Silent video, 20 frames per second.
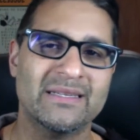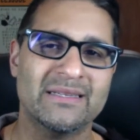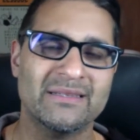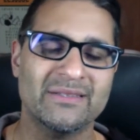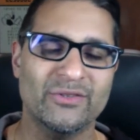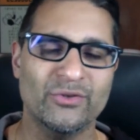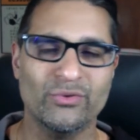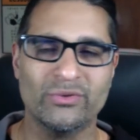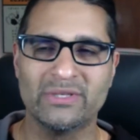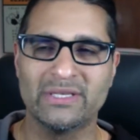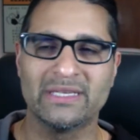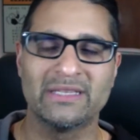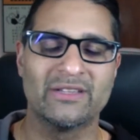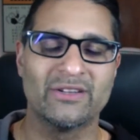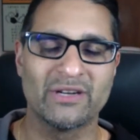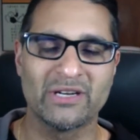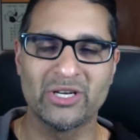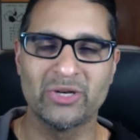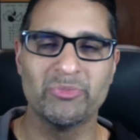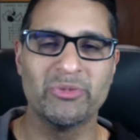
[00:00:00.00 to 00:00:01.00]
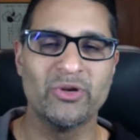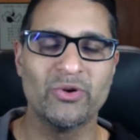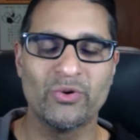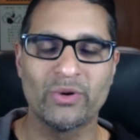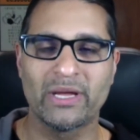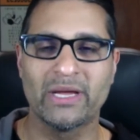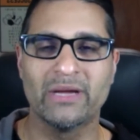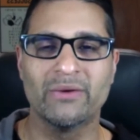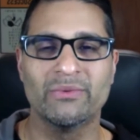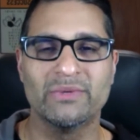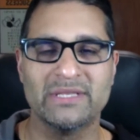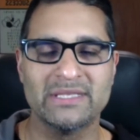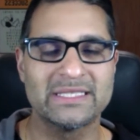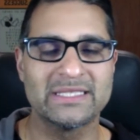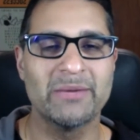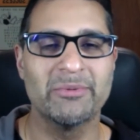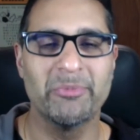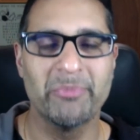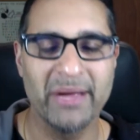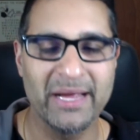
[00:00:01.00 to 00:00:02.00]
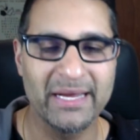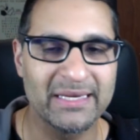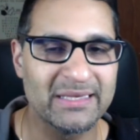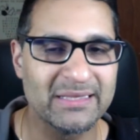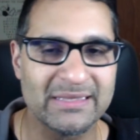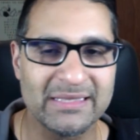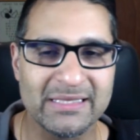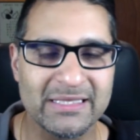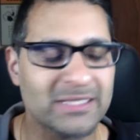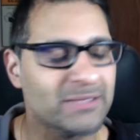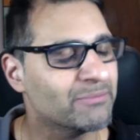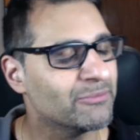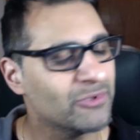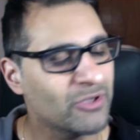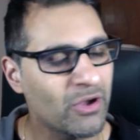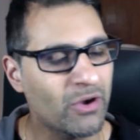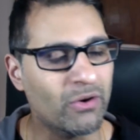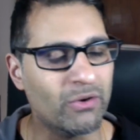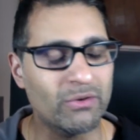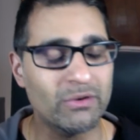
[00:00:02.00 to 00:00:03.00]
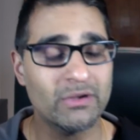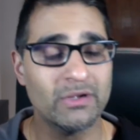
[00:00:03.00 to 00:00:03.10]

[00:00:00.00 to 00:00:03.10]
you think they're going to be okay with this type of banking system? No.